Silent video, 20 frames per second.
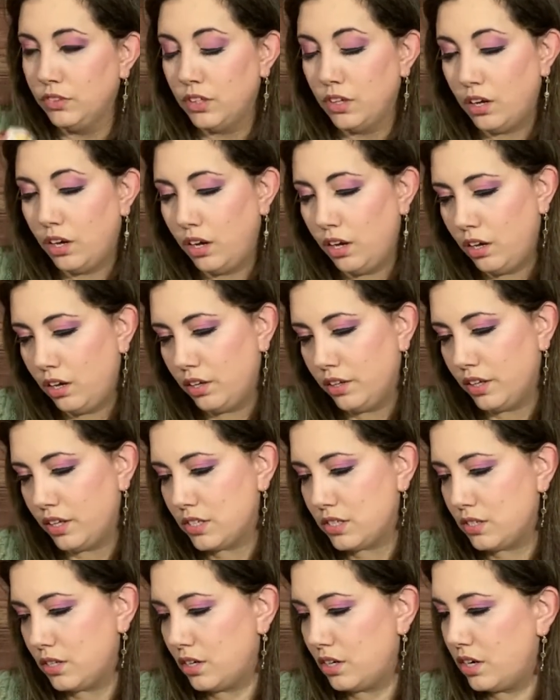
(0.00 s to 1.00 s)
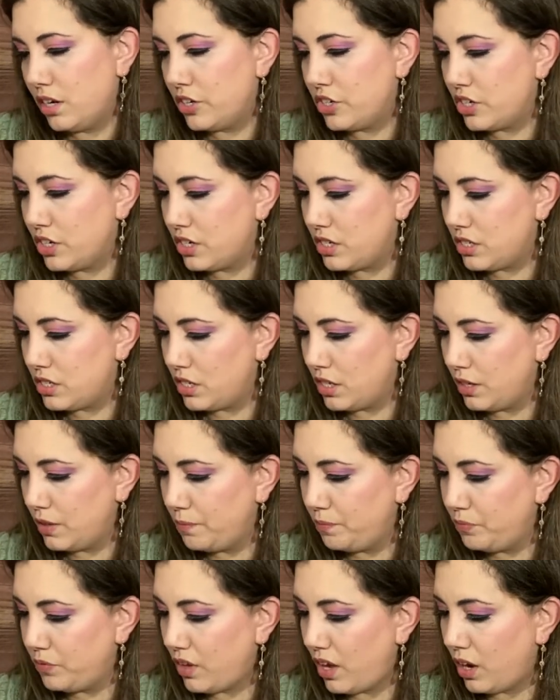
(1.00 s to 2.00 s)
Ah, that's delicious.
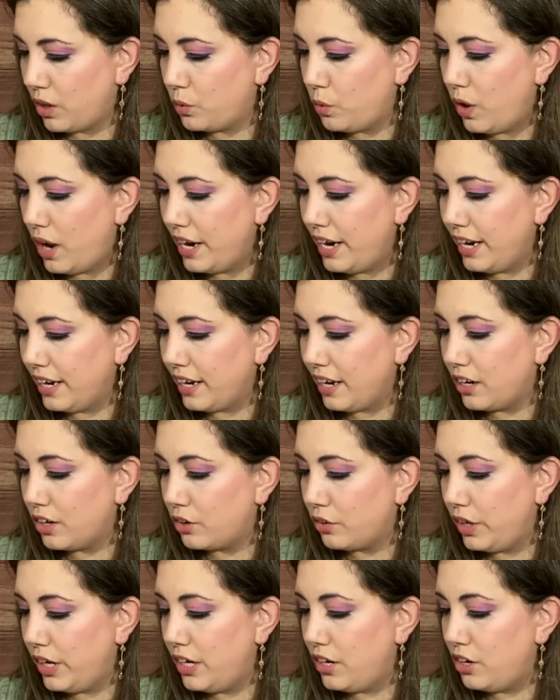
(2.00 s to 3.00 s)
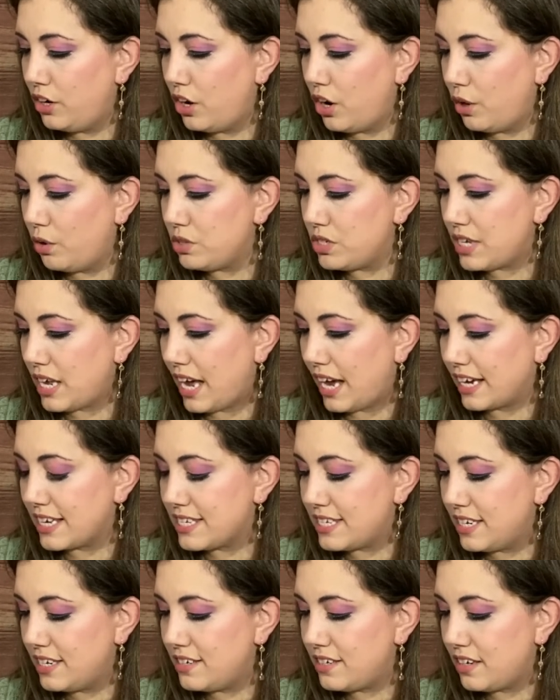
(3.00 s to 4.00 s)
Aquatic and green notes
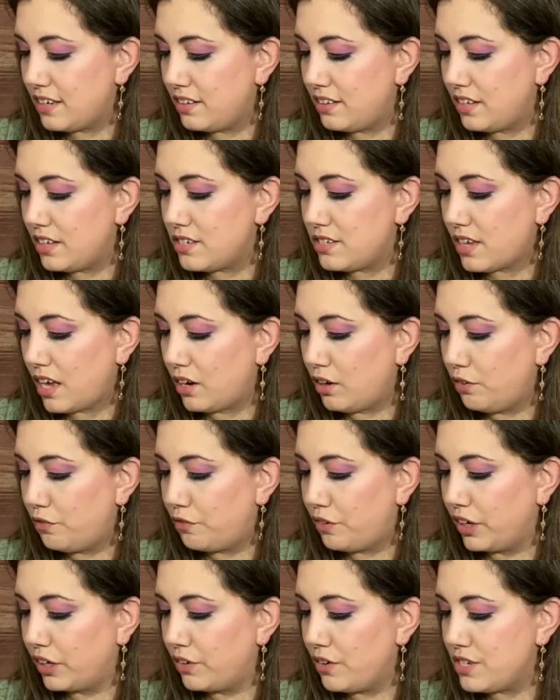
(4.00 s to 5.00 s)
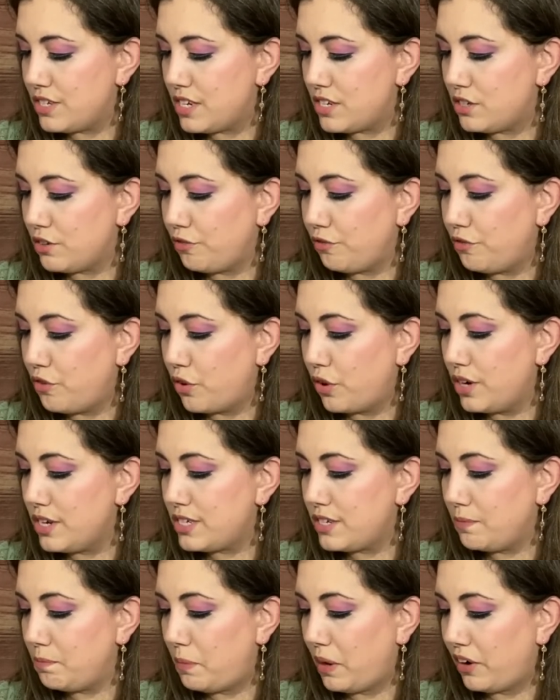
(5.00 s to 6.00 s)
accent the subtle fragrances of forest,
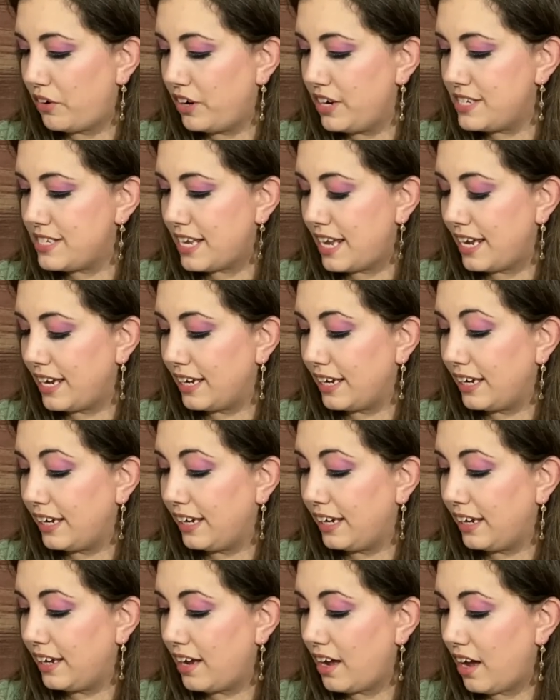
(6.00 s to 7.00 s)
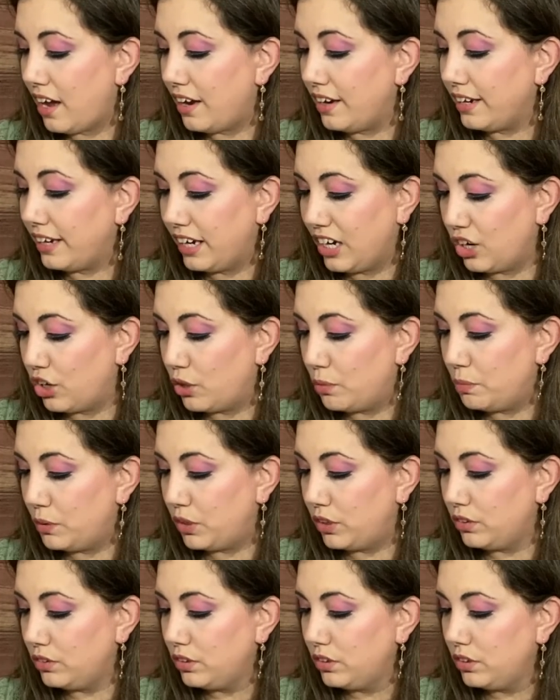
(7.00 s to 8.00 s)
berries, and caramel.